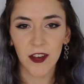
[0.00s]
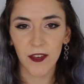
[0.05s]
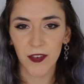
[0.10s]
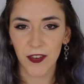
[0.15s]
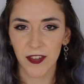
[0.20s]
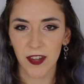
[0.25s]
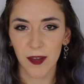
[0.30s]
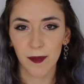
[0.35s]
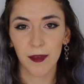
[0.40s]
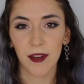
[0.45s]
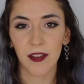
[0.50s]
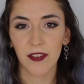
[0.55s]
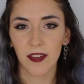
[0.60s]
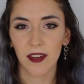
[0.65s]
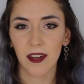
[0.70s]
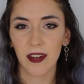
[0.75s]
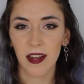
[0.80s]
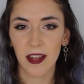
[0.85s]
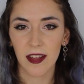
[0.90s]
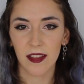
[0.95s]
For some
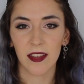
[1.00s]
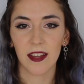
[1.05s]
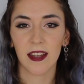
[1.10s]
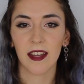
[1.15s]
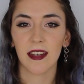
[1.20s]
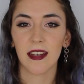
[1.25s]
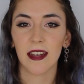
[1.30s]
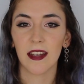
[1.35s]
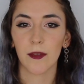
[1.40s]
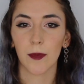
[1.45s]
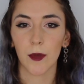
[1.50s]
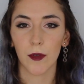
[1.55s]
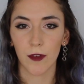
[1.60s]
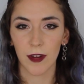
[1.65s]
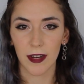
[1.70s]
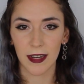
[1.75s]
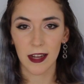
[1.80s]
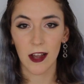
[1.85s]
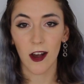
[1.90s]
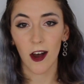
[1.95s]
reason, the kidneys were
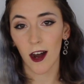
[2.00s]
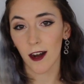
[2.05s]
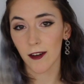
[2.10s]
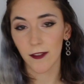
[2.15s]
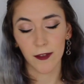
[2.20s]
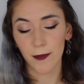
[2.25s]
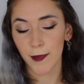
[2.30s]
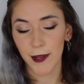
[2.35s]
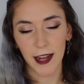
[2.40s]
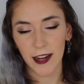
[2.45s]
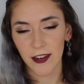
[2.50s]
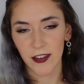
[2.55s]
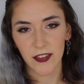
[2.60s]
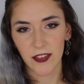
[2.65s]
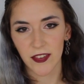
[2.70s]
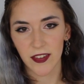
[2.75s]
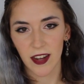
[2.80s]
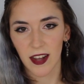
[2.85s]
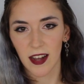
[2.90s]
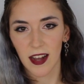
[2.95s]
really hard for me.
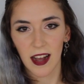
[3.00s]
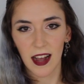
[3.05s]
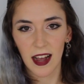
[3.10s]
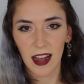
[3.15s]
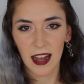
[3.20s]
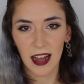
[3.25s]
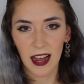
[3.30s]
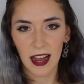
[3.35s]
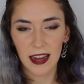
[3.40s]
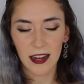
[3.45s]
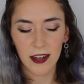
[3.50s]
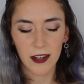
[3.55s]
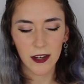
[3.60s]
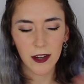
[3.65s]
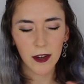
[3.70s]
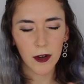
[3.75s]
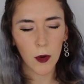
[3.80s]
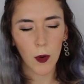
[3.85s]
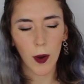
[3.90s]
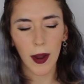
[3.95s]
I
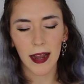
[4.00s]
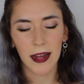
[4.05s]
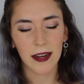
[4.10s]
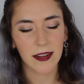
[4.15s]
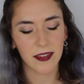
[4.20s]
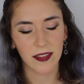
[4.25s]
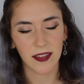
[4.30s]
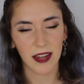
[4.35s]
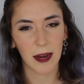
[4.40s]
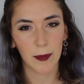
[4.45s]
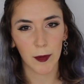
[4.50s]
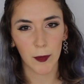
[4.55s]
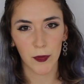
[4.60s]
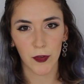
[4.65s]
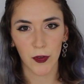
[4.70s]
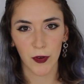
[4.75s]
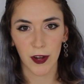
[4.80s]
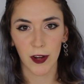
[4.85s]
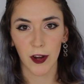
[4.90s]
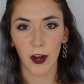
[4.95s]
couldn't quite understand what was
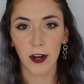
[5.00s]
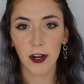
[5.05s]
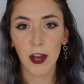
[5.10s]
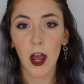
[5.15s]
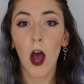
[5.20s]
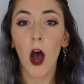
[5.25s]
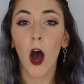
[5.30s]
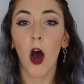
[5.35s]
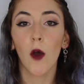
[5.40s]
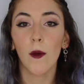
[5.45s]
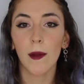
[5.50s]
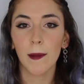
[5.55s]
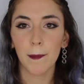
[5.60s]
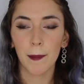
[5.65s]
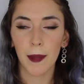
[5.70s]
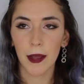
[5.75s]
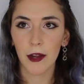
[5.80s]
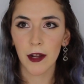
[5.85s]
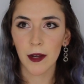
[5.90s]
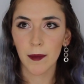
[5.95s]
going on. Oh, and
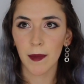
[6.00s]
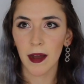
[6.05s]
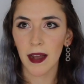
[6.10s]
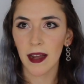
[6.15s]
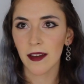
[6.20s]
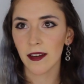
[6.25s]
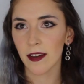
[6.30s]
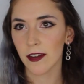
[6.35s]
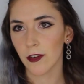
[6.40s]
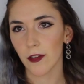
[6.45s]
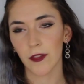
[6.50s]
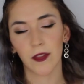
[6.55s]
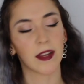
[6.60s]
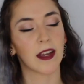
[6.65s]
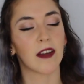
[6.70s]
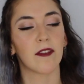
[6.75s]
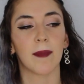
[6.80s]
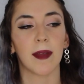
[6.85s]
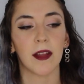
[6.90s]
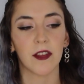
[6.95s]
bear in mind, I don't think
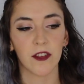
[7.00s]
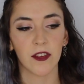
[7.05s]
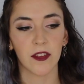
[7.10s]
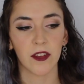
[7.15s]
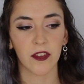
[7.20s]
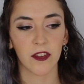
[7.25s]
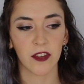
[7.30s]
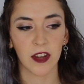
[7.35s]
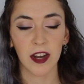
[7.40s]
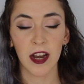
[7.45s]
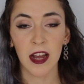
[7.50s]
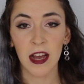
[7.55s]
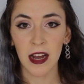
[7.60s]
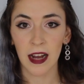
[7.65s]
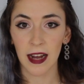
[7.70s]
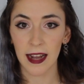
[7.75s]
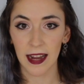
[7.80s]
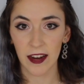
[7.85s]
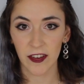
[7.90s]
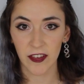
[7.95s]
I've mentioned this yet,
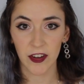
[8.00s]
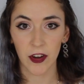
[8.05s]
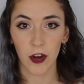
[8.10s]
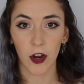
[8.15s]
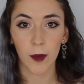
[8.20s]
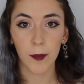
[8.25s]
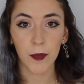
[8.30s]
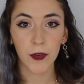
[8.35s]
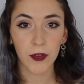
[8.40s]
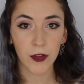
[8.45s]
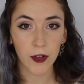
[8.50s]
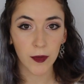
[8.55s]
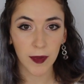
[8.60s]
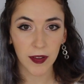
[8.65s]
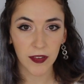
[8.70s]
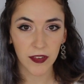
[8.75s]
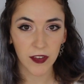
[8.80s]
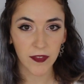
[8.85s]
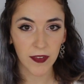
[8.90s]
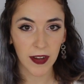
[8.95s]
I actually homeschooled
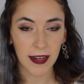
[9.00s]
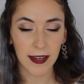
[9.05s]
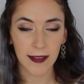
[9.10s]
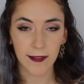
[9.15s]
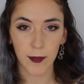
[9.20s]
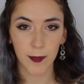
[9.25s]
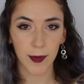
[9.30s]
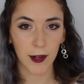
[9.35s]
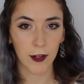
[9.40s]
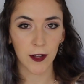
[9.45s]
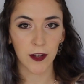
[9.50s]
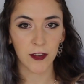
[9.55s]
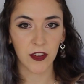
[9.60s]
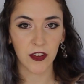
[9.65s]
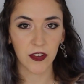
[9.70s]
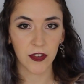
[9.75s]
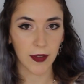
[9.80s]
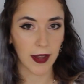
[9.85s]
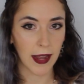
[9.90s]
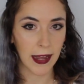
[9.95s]
myself A-level
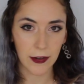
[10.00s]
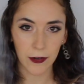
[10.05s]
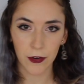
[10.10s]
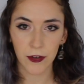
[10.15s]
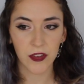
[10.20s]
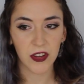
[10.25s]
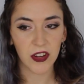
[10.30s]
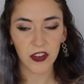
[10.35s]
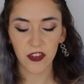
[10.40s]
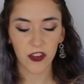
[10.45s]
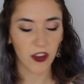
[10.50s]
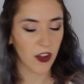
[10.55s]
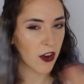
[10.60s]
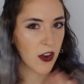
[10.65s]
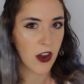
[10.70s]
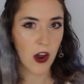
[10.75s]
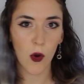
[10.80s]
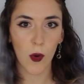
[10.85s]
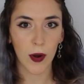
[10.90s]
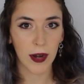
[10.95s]
biology, so I had no teacher,
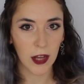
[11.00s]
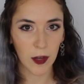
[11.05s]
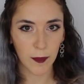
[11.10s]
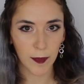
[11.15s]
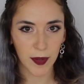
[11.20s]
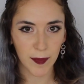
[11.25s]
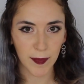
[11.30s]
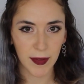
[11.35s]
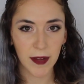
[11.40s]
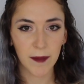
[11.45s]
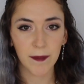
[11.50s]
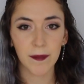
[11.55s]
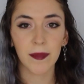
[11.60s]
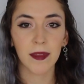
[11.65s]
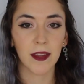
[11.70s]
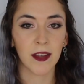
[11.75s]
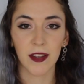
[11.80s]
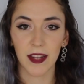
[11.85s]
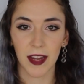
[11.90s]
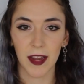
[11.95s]
no one helping me.
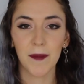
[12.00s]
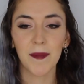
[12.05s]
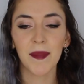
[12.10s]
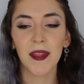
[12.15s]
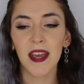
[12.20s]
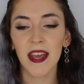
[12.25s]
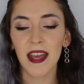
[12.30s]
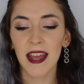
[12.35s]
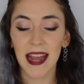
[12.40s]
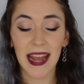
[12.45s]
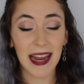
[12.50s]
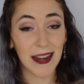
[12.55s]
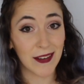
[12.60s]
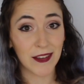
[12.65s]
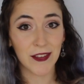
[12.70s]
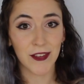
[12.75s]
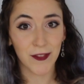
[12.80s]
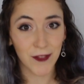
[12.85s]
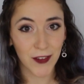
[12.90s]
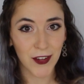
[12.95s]
Okay,
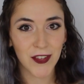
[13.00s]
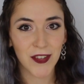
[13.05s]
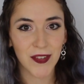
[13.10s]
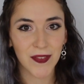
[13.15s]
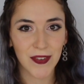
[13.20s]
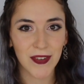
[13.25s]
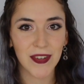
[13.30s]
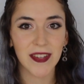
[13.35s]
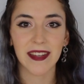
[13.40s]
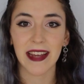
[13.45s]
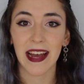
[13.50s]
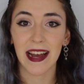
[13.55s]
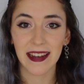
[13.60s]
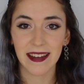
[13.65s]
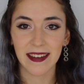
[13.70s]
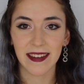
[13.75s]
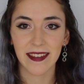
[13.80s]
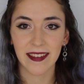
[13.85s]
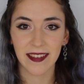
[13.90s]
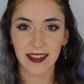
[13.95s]
anyway, so first of all, let's
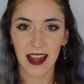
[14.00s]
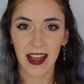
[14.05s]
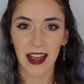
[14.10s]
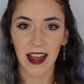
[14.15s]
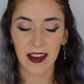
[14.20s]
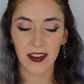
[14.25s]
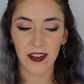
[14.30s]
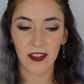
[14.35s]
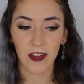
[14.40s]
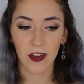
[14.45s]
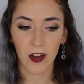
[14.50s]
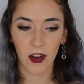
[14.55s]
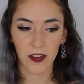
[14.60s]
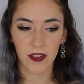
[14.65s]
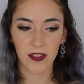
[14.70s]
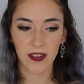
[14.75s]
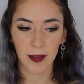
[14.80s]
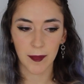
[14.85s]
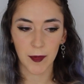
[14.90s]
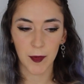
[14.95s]
understand the
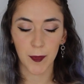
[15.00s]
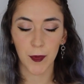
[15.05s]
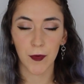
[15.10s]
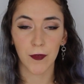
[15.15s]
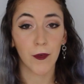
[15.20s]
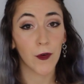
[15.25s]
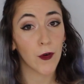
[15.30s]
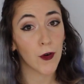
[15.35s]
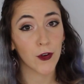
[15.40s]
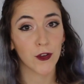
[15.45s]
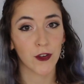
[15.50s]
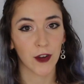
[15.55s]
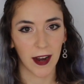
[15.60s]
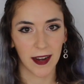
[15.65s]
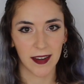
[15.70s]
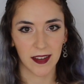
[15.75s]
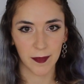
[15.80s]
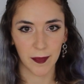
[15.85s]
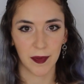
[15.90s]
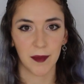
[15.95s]
concept before
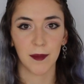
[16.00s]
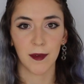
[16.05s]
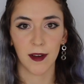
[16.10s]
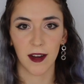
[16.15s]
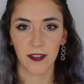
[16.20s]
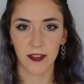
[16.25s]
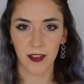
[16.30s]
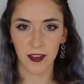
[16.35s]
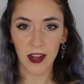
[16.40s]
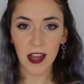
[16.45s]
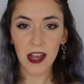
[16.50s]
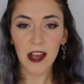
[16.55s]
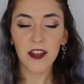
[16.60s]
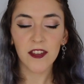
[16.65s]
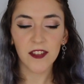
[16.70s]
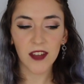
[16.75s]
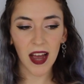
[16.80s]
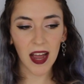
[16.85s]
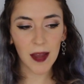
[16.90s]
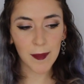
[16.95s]
trying to memorize it.
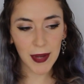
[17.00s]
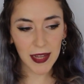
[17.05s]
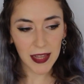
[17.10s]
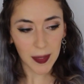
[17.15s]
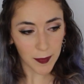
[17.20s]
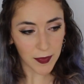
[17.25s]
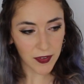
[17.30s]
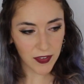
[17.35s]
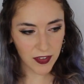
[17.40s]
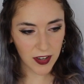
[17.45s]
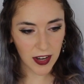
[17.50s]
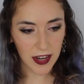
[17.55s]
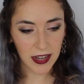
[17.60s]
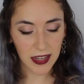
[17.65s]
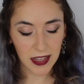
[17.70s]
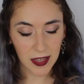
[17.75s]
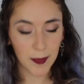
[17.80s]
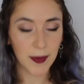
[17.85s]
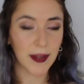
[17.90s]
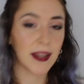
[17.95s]
So I made the mistake
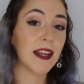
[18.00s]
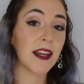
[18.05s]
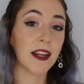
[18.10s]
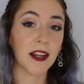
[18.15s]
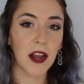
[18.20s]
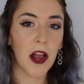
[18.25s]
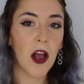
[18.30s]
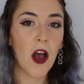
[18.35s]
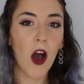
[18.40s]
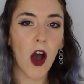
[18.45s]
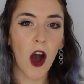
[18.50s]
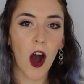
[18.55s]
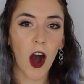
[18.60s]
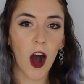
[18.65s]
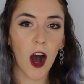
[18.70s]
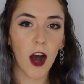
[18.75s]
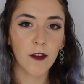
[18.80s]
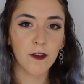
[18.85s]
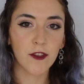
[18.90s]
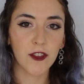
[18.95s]
in the beginning
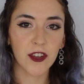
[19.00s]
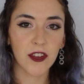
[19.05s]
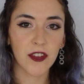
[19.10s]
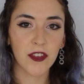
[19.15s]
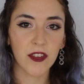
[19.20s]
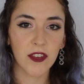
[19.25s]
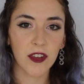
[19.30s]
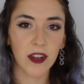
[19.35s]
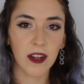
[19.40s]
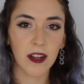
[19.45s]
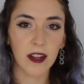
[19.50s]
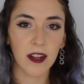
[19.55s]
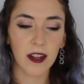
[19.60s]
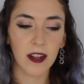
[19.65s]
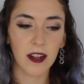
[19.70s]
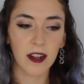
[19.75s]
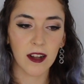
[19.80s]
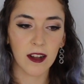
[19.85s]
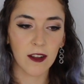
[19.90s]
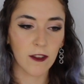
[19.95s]
of just
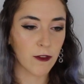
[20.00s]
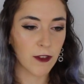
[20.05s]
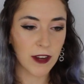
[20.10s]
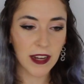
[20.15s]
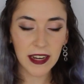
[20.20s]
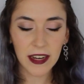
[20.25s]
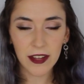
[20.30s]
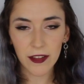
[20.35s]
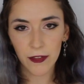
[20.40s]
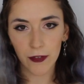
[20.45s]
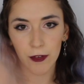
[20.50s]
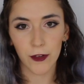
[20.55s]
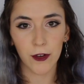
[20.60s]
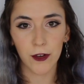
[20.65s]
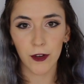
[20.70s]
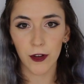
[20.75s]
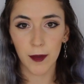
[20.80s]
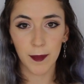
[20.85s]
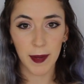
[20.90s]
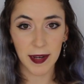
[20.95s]
reading
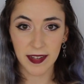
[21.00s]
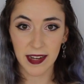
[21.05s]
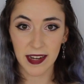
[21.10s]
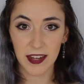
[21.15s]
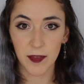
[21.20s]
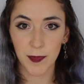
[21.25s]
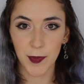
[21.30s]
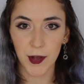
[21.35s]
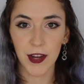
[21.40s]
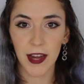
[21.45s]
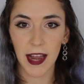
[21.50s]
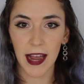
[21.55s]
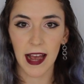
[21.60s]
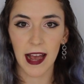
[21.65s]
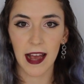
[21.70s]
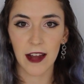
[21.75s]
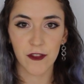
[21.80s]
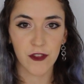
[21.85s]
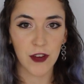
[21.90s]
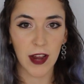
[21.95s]
through my textbook
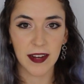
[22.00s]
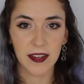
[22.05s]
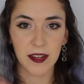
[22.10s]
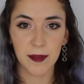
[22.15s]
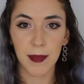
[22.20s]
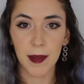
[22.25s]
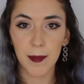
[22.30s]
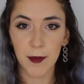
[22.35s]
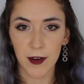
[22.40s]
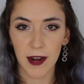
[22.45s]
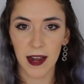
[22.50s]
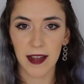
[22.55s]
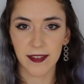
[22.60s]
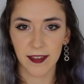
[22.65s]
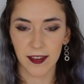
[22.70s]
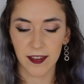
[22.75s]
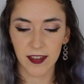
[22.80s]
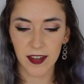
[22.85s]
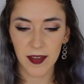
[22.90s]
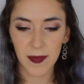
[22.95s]
and trying to memorize
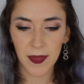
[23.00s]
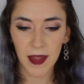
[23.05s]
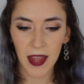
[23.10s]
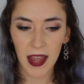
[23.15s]
it.